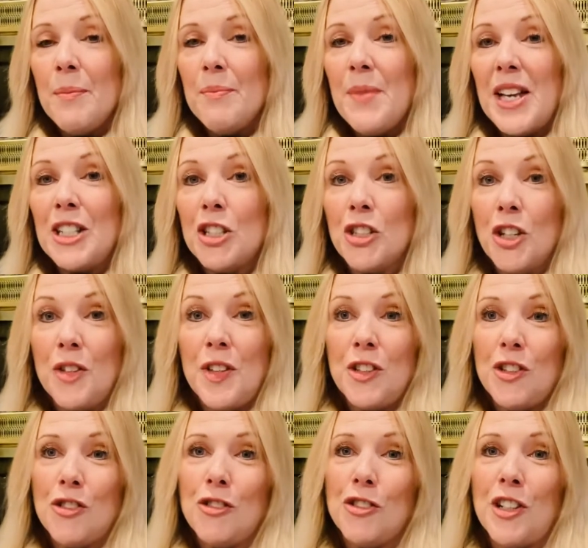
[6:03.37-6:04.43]
Make sure
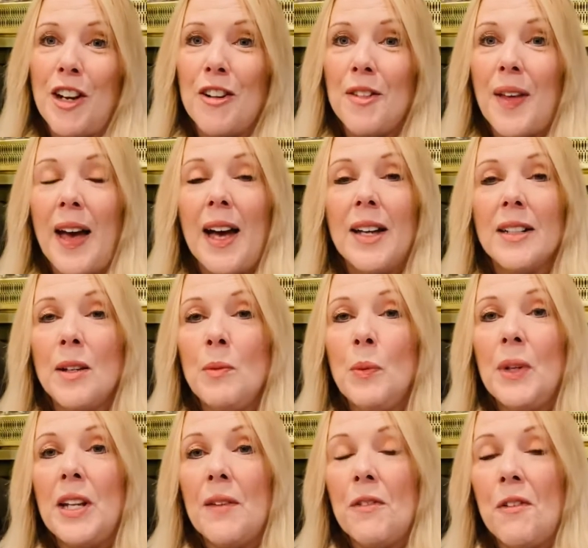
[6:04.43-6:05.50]
that you share that in
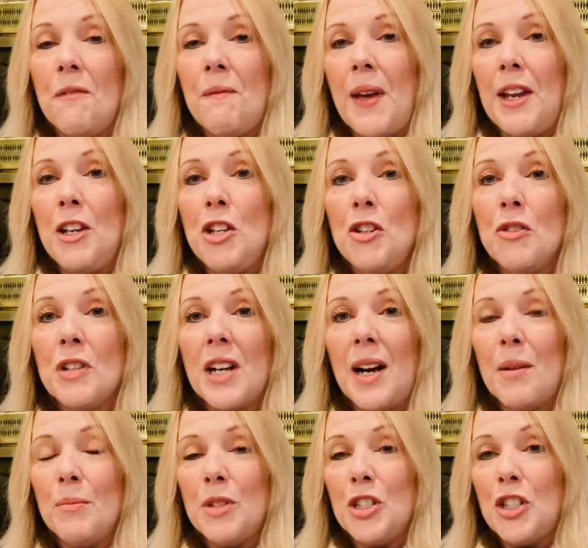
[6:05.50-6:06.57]
whatever venue
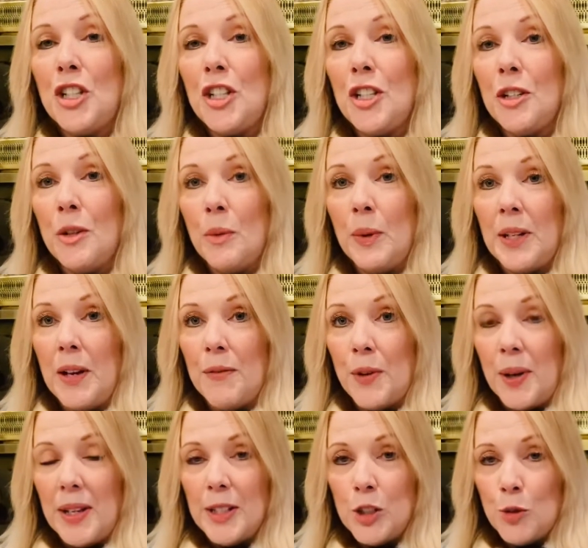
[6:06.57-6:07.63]
comes to you,
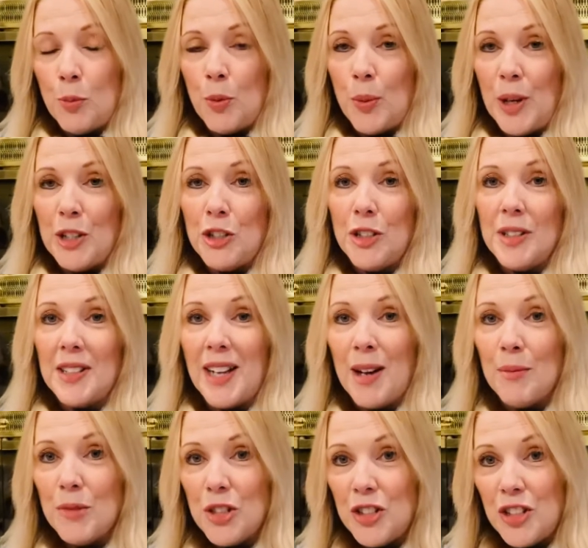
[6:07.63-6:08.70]
whatever inspiration
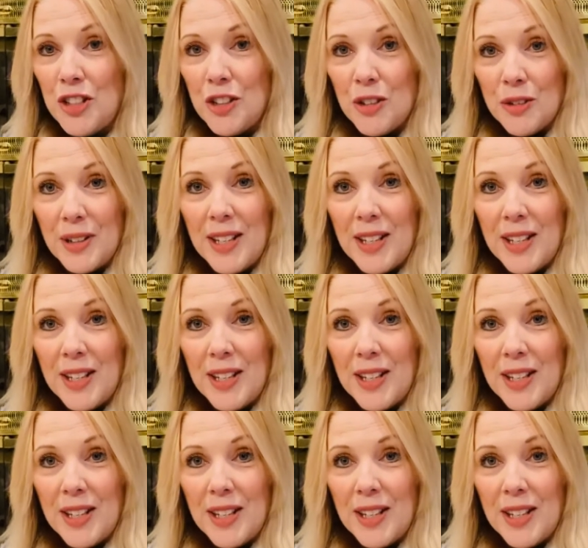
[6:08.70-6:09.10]
comes to you.